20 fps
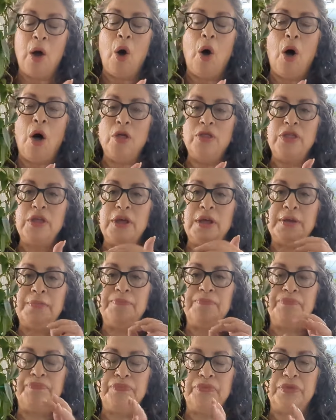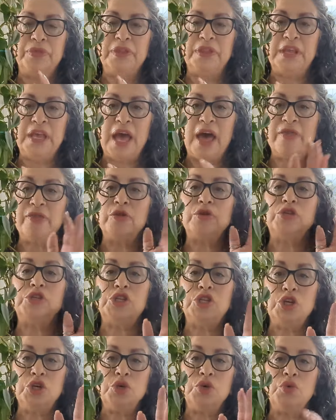All the other
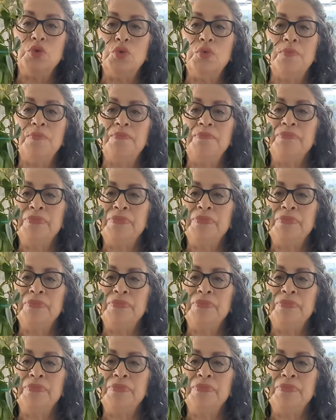2